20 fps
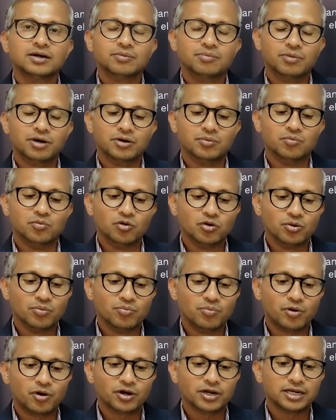But more
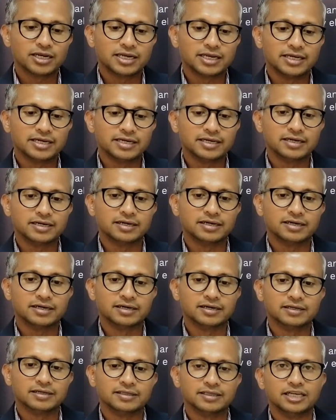importantly,
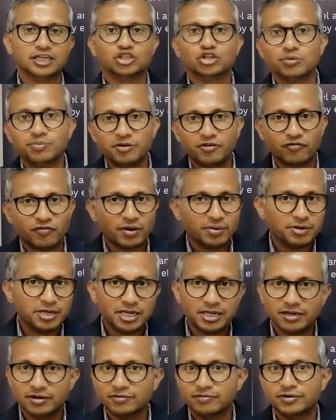they should be
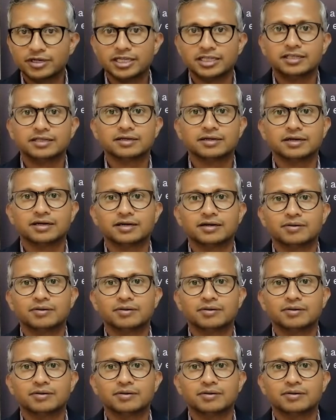familiar with